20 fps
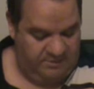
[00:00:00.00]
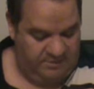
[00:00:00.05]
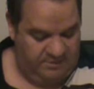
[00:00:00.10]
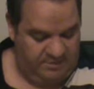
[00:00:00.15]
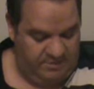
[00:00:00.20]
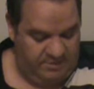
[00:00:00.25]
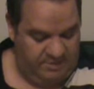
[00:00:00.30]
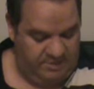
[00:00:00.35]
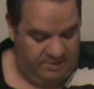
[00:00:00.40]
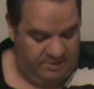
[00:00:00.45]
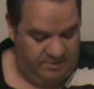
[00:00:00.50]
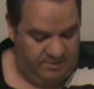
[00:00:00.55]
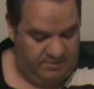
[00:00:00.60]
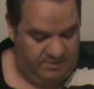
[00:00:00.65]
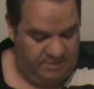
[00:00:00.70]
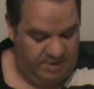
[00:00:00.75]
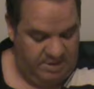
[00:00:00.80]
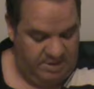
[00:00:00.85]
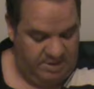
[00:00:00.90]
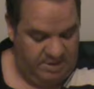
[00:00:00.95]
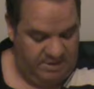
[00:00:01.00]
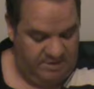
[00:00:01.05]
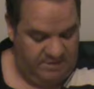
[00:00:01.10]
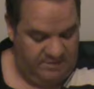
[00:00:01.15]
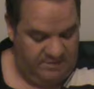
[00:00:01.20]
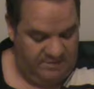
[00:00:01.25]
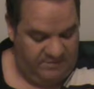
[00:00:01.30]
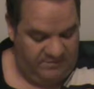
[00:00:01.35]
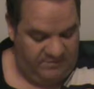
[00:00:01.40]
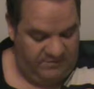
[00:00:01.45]
To the degree that
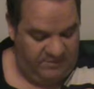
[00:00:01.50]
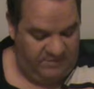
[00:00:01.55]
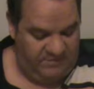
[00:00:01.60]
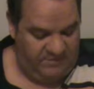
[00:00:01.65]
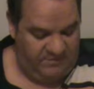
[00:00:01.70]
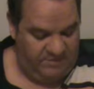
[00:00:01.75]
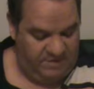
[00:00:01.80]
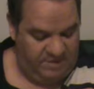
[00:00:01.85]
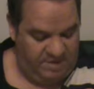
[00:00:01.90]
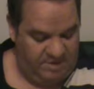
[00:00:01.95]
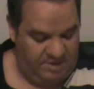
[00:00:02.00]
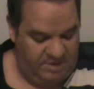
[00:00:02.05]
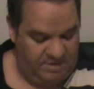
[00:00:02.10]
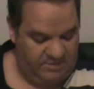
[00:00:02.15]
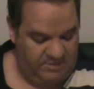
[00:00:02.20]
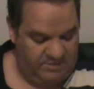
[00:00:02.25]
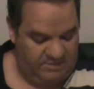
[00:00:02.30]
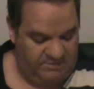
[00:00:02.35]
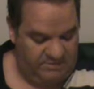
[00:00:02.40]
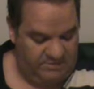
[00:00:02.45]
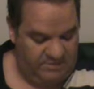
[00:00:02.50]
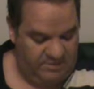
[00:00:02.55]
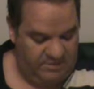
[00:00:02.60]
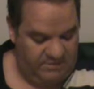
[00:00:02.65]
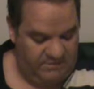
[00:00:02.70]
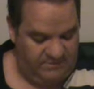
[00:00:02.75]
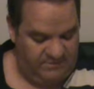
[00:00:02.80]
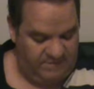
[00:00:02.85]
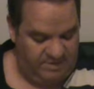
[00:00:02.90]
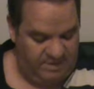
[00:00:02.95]
it is fervently held as
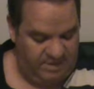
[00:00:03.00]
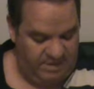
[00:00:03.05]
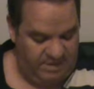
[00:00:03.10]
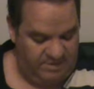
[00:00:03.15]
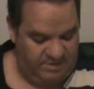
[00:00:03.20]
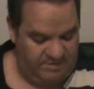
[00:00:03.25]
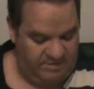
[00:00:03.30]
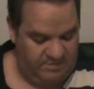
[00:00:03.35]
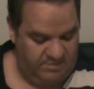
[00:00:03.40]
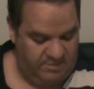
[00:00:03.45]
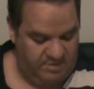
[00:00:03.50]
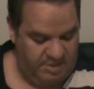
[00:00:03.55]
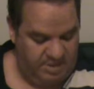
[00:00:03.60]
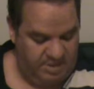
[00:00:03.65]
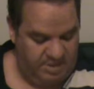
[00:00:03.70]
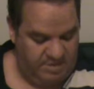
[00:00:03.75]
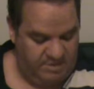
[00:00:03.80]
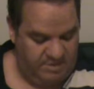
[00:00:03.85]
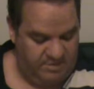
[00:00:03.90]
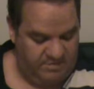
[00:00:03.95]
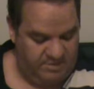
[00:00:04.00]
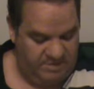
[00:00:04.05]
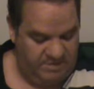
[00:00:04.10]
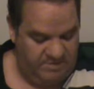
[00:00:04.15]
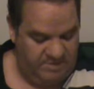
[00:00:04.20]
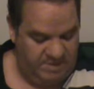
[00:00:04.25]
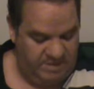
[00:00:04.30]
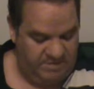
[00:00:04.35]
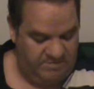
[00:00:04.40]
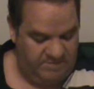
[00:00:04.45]
truth, to that degree it will be
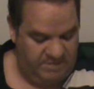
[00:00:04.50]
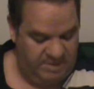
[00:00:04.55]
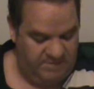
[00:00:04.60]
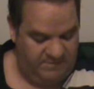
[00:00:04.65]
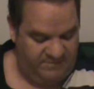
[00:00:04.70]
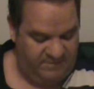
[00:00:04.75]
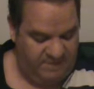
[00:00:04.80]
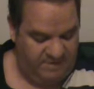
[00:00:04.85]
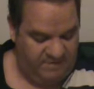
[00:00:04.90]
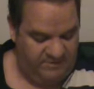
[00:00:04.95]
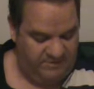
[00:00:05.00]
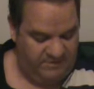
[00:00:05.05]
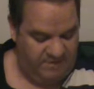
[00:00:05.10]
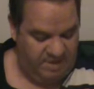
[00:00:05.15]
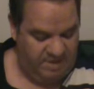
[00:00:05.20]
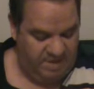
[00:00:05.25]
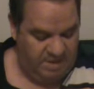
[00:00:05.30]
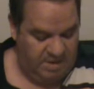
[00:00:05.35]
made manifest